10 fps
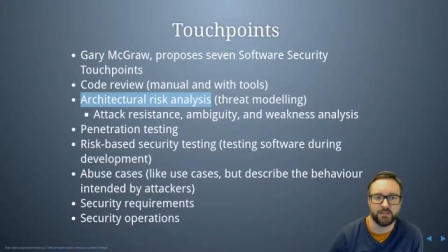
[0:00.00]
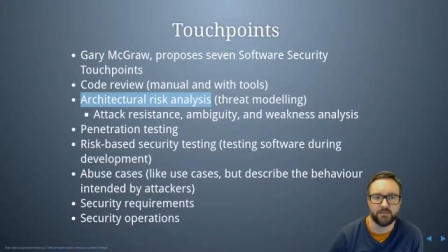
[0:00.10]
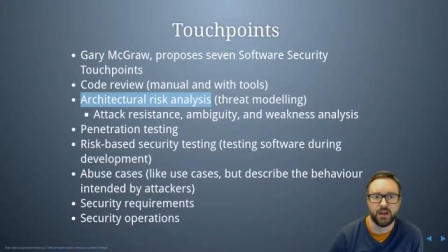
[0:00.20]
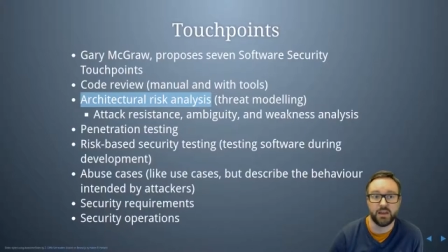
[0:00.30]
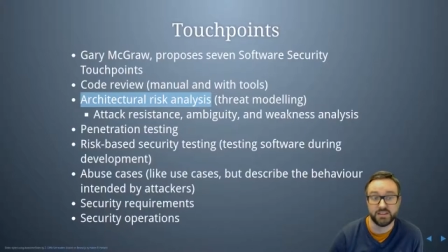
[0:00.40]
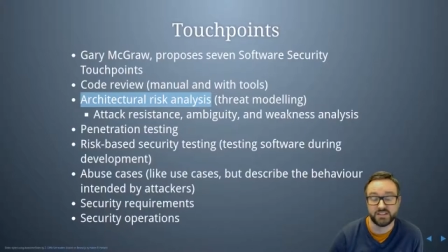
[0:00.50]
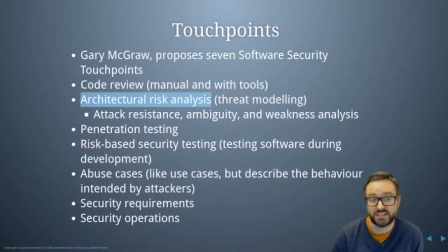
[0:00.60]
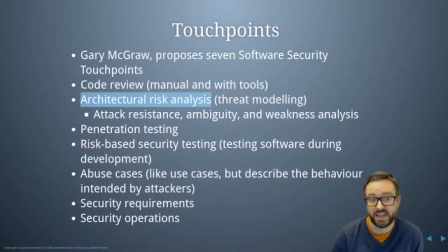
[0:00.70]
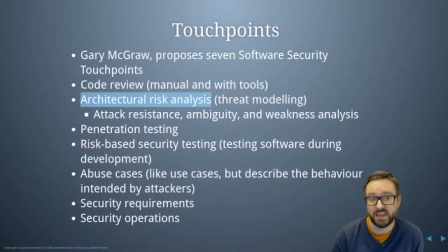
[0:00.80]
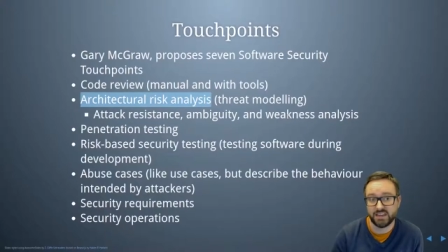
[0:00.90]

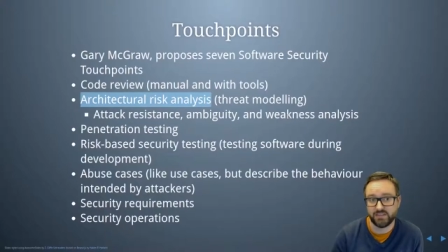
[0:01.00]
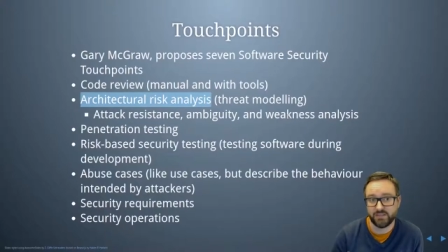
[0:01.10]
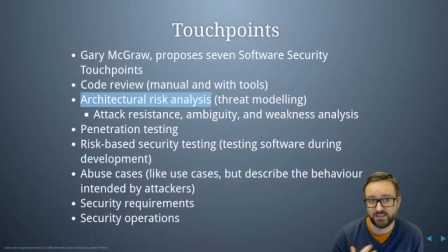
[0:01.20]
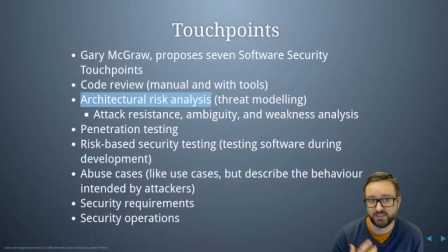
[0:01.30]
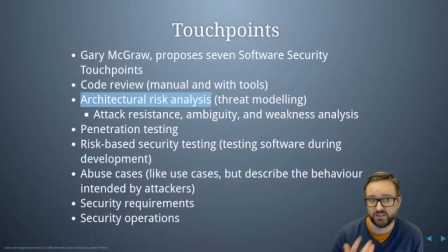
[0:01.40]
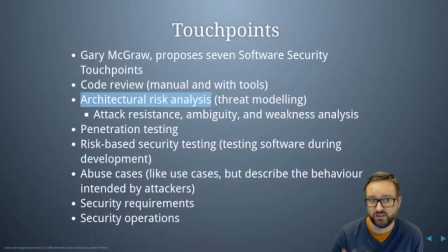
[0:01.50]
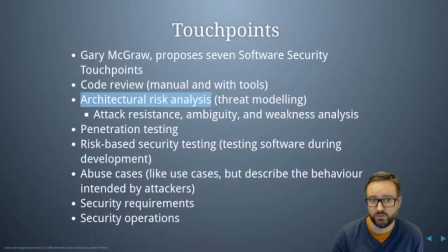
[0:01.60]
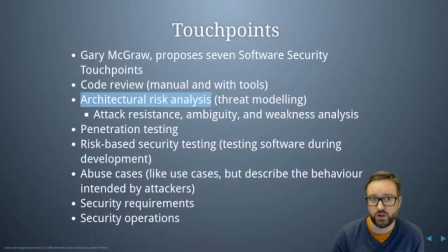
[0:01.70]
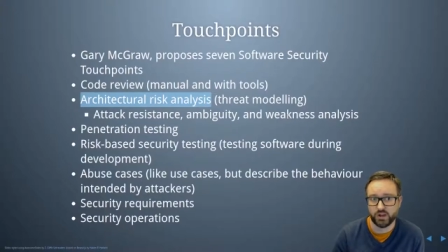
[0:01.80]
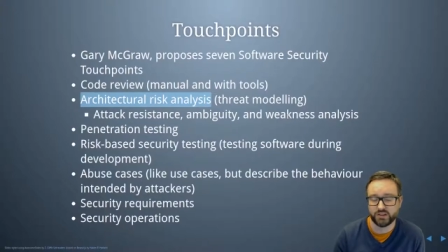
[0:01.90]
understanding of how the security
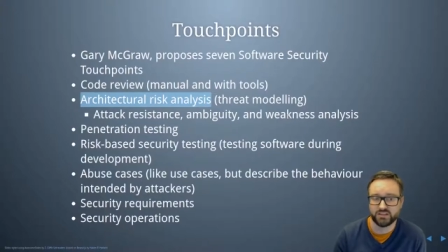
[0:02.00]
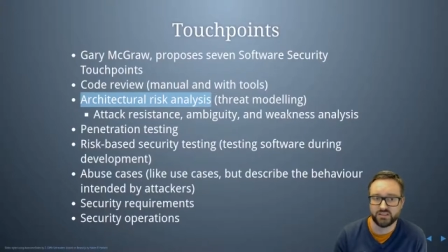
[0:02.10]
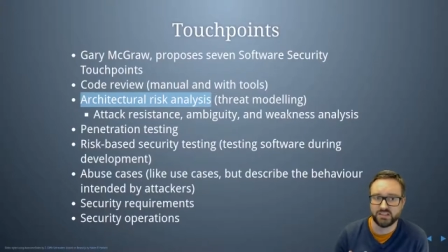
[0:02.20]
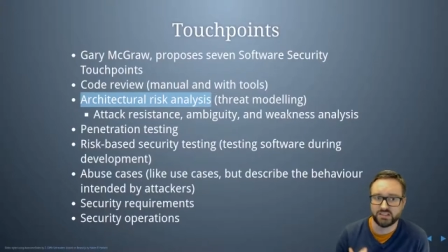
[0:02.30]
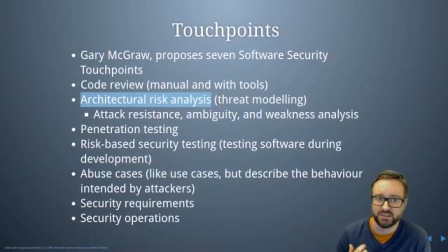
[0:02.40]
works isn't